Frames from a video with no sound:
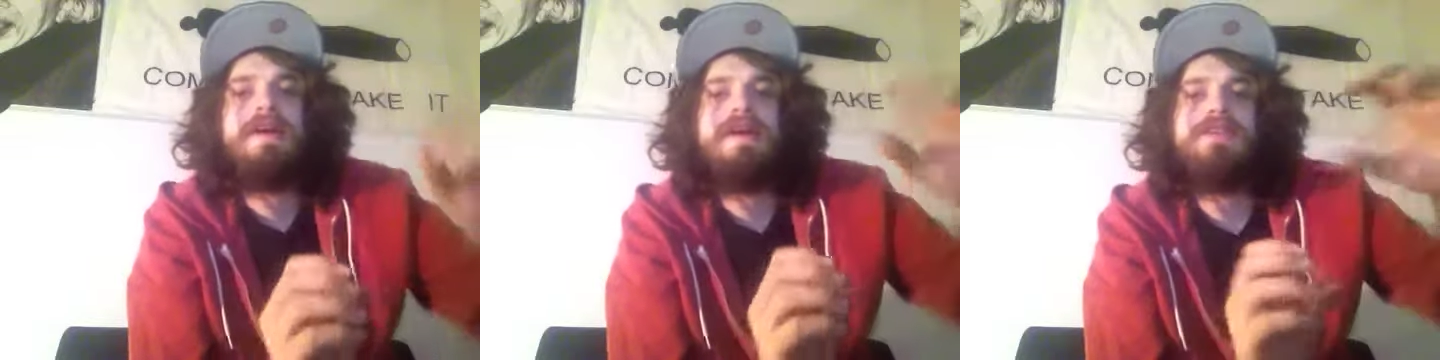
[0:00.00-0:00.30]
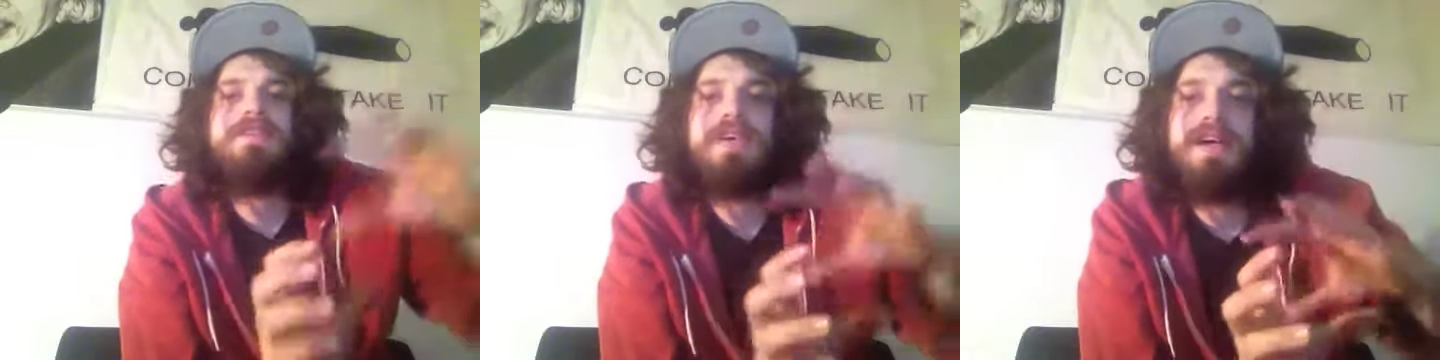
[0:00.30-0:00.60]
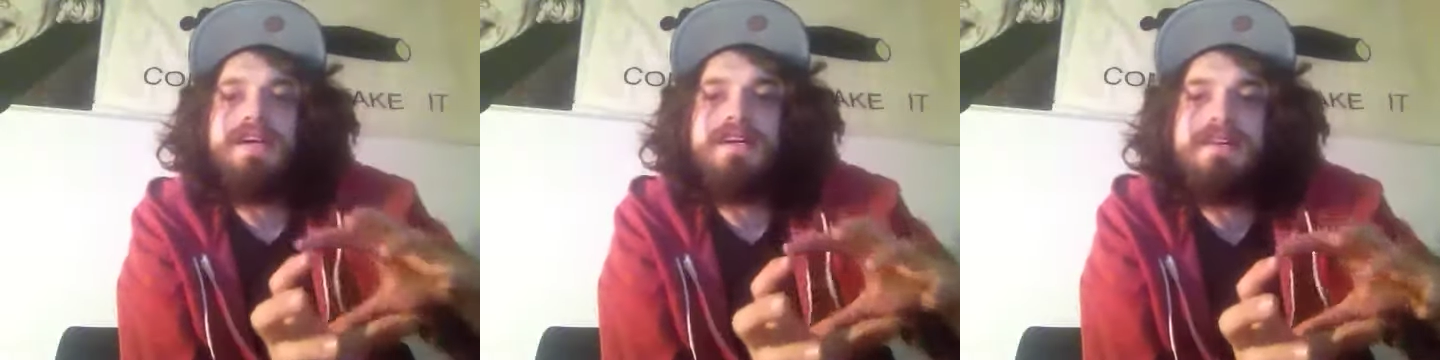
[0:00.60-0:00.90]

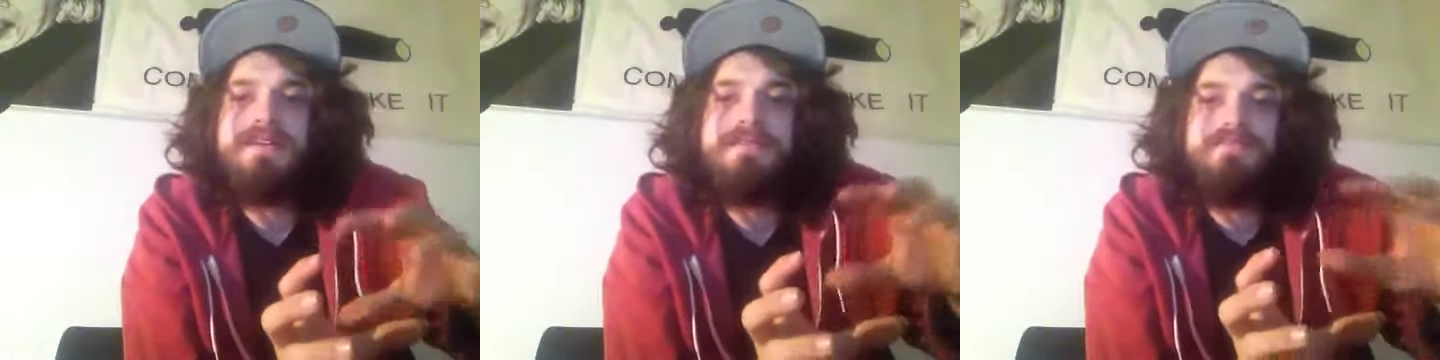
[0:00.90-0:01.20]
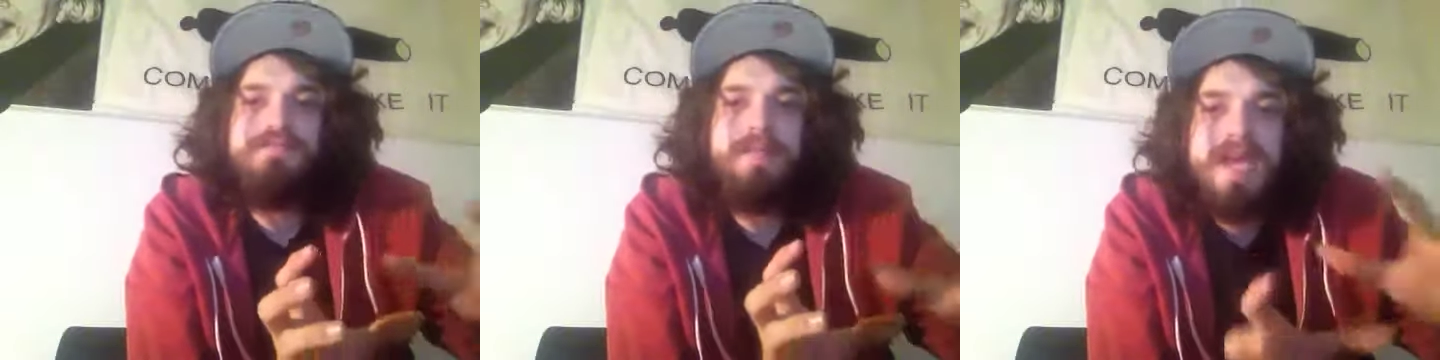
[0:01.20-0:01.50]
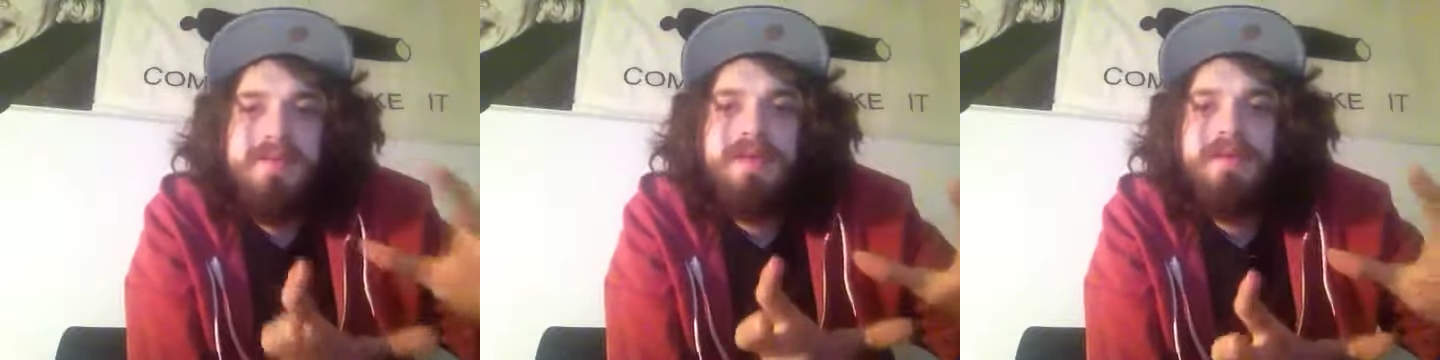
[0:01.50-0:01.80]
Asiatic,
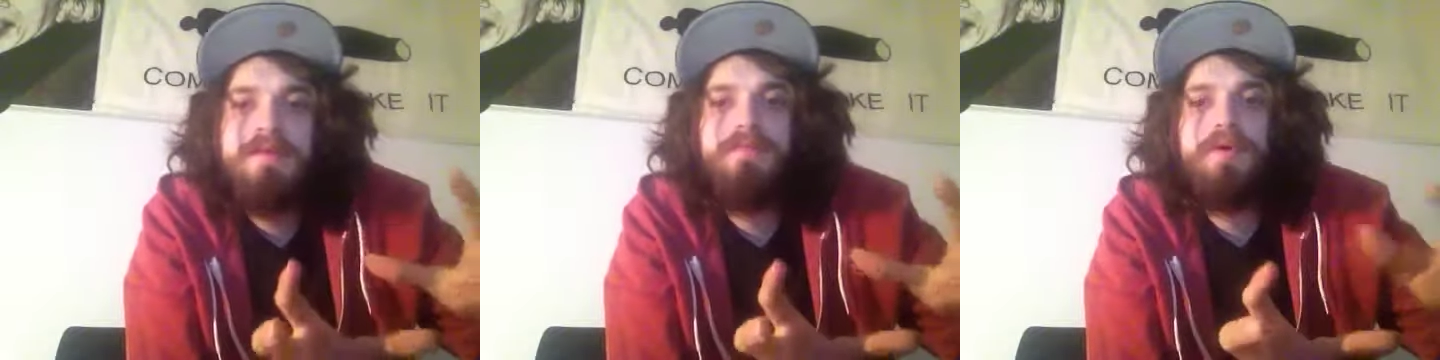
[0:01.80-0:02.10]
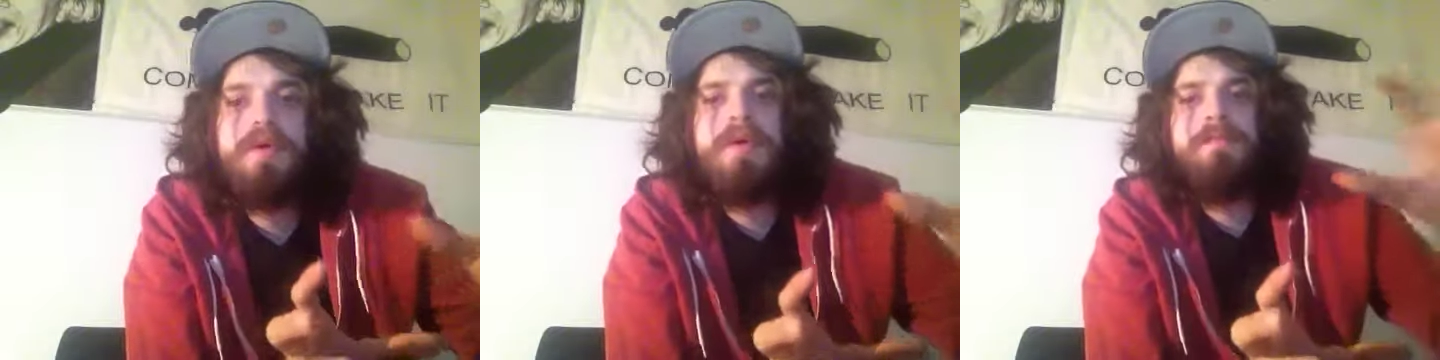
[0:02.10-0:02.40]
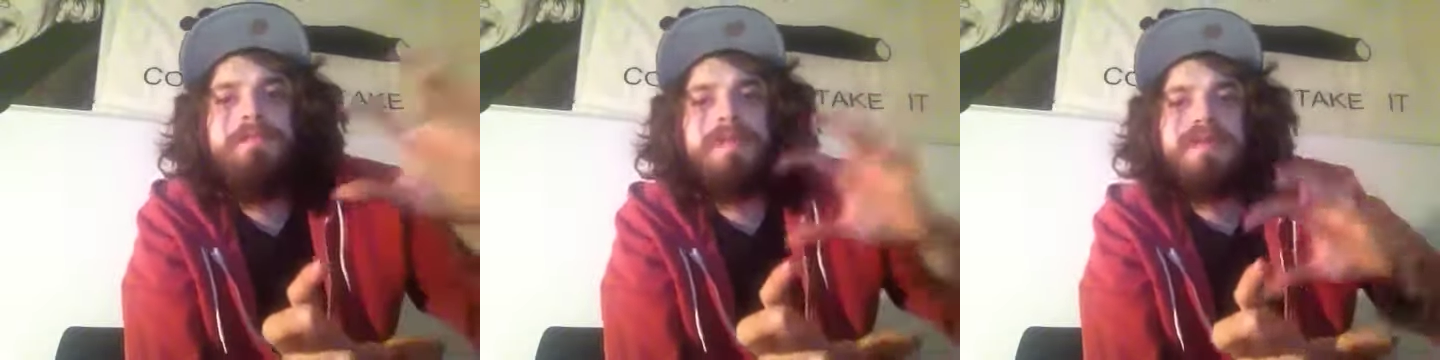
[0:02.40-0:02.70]
maybe, but
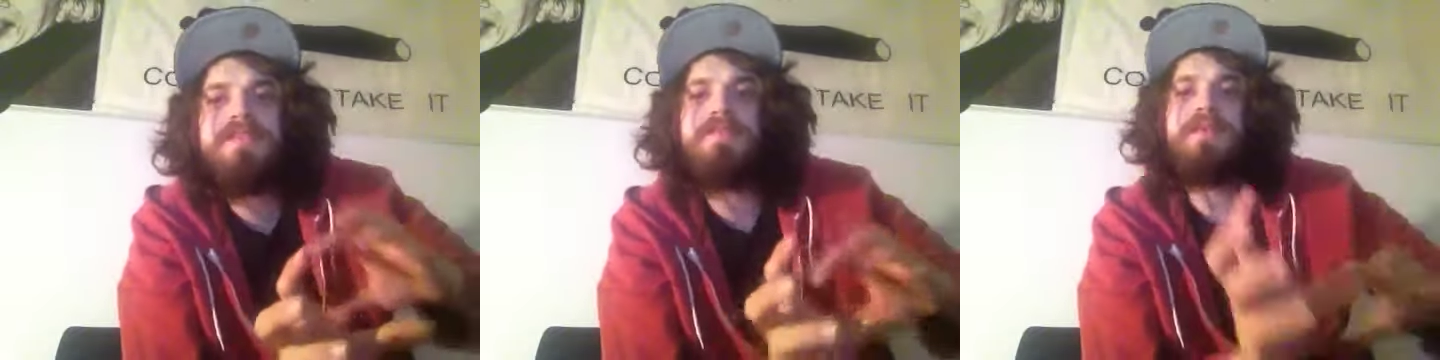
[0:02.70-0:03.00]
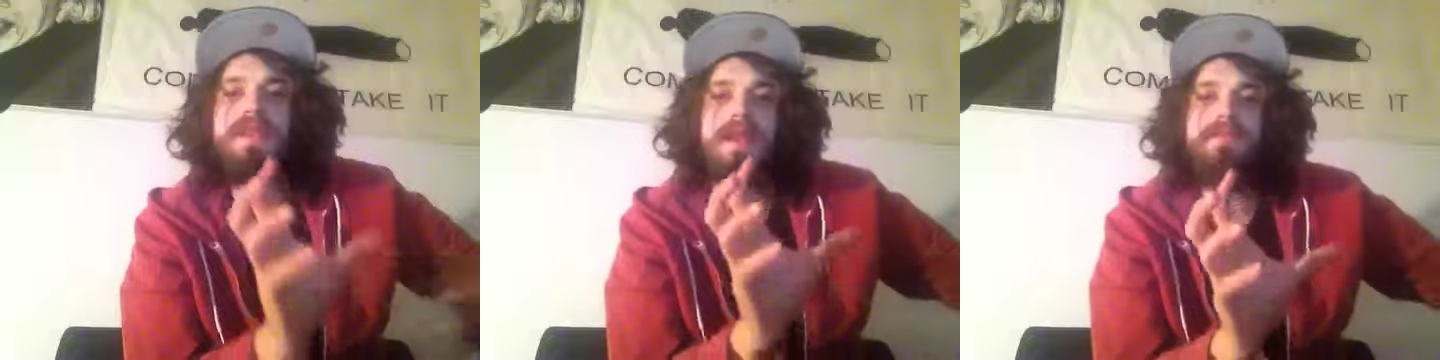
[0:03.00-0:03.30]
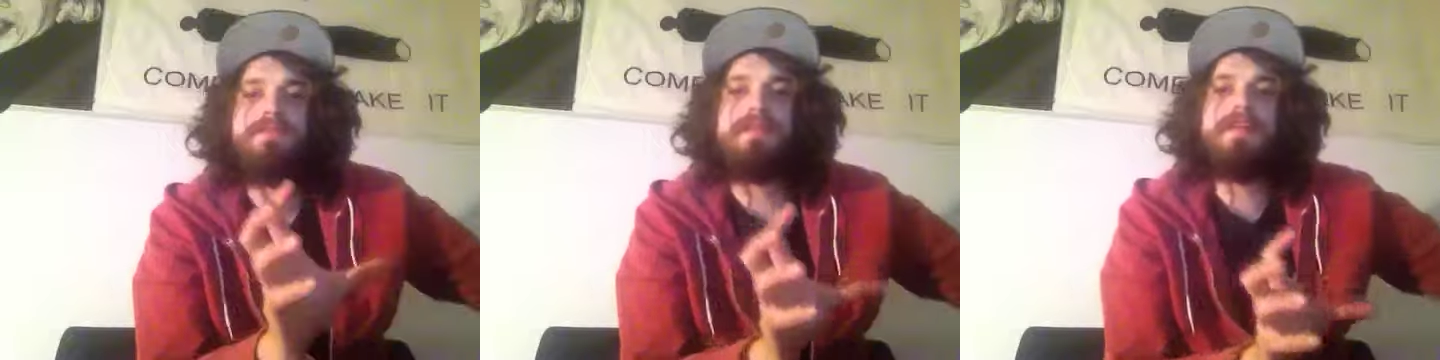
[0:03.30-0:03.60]
mixed with
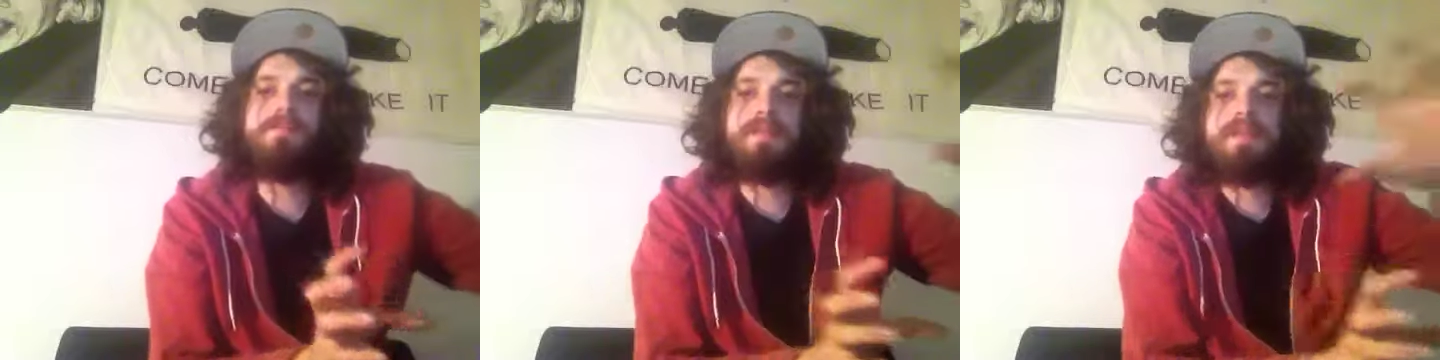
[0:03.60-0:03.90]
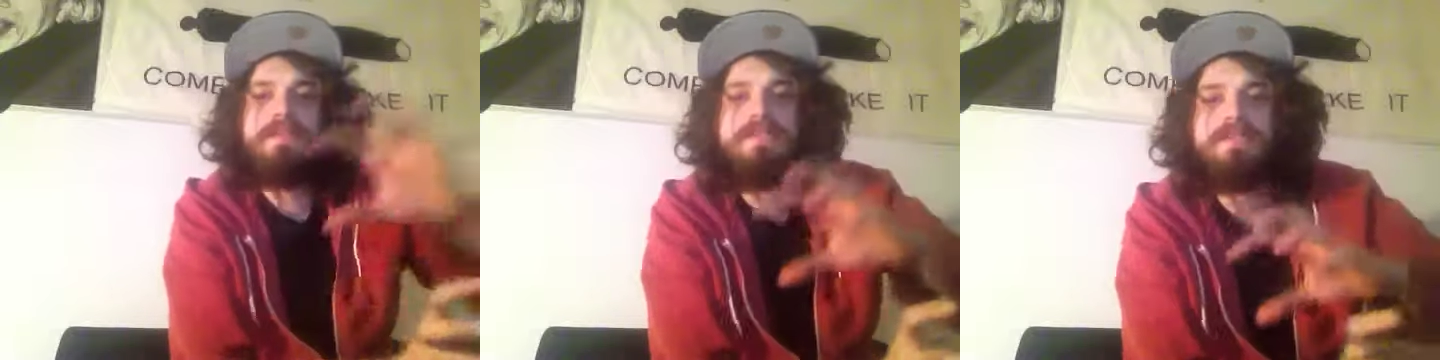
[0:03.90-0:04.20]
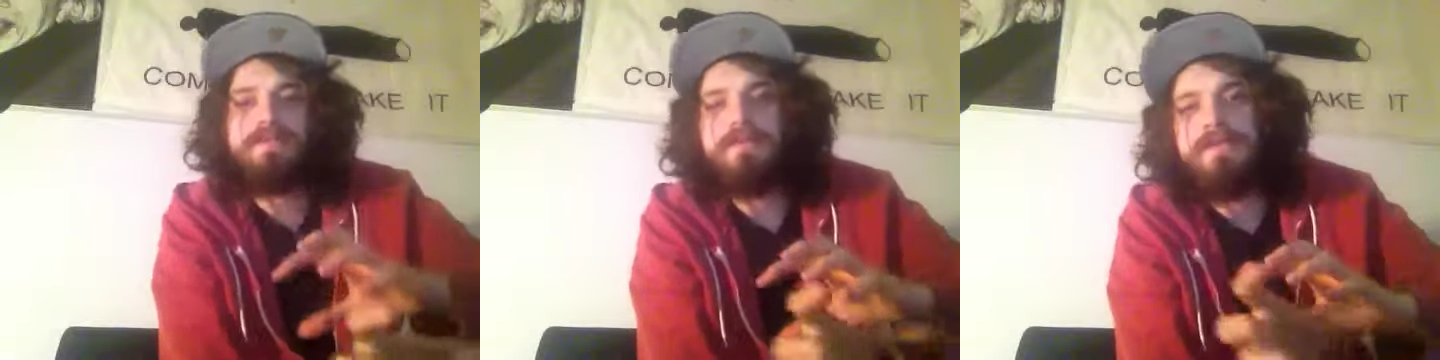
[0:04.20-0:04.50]
African and Middle
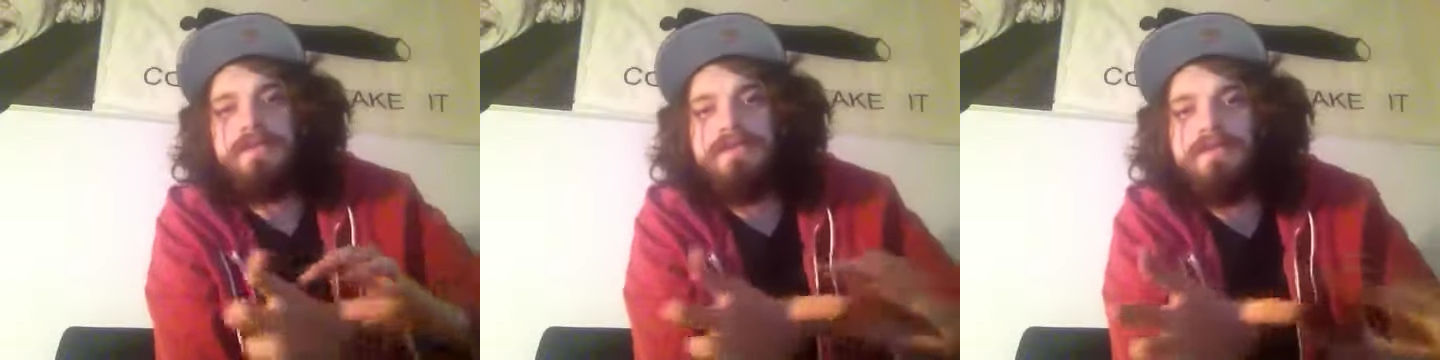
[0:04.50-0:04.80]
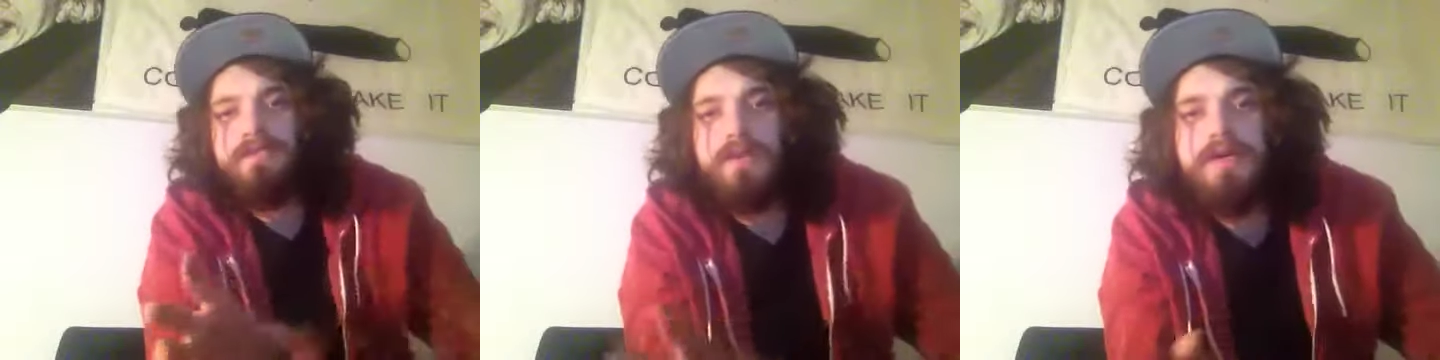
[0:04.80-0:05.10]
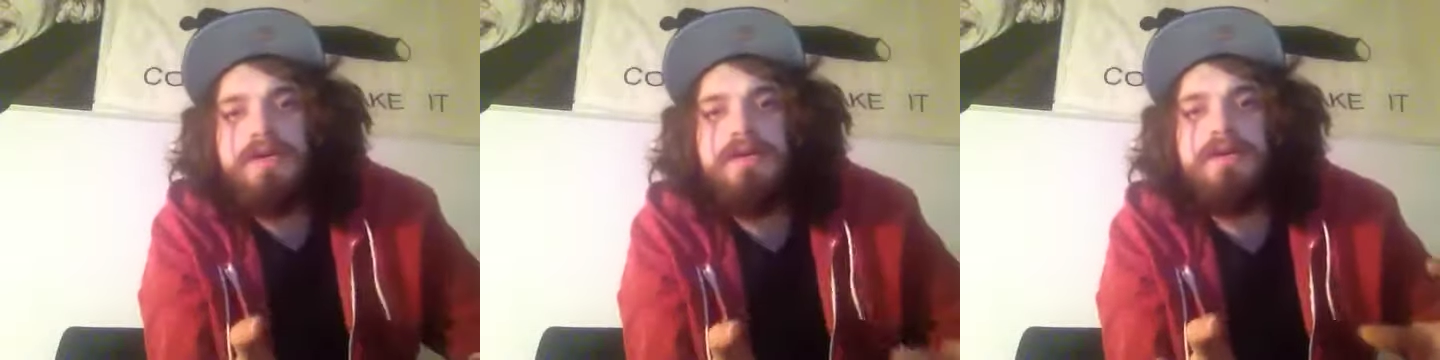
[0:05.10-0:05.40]
Eastern is what